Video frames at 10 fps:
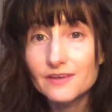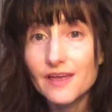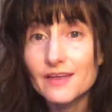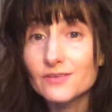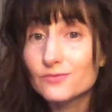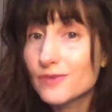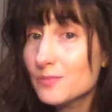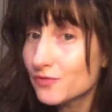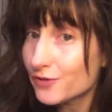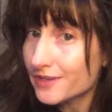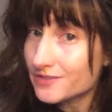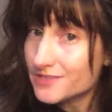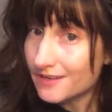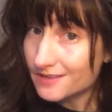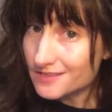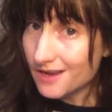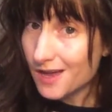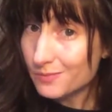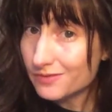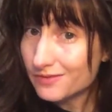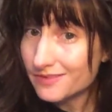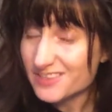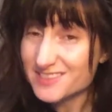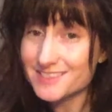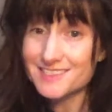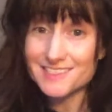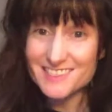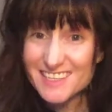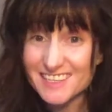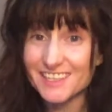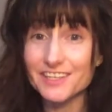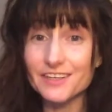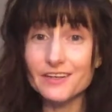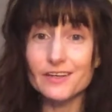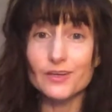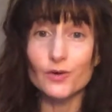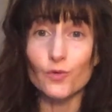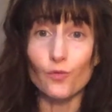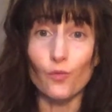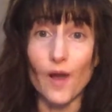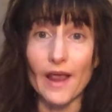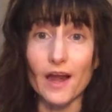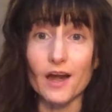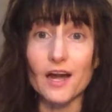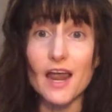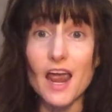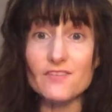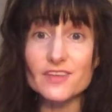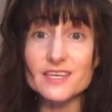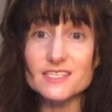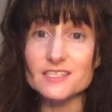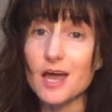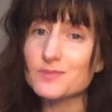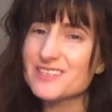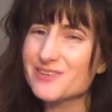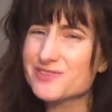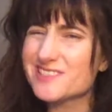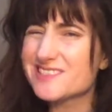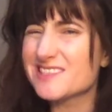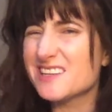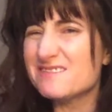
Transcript: And right before he goes out on his op, there's this scene where everything stops and he goes into a state of